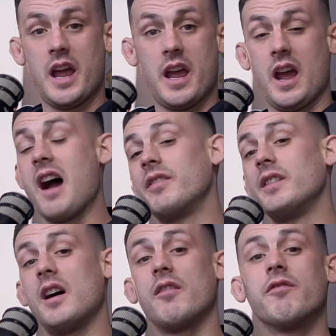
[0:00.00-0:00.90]
Having
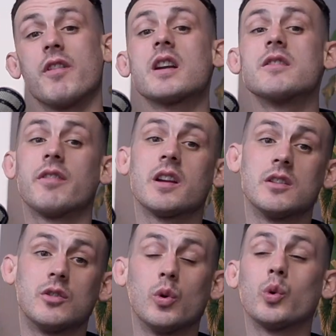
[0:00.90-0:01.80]
a very, very
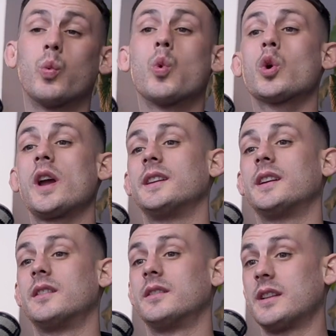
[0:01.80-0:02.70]
good work ethic,
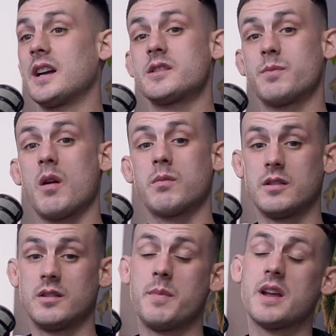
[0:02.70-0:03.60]
that's probably
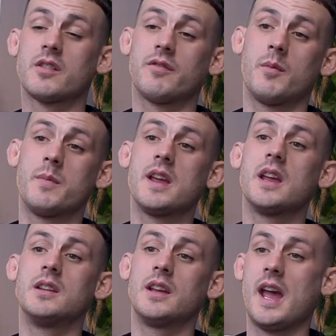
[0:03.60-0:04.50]
the biggest for me.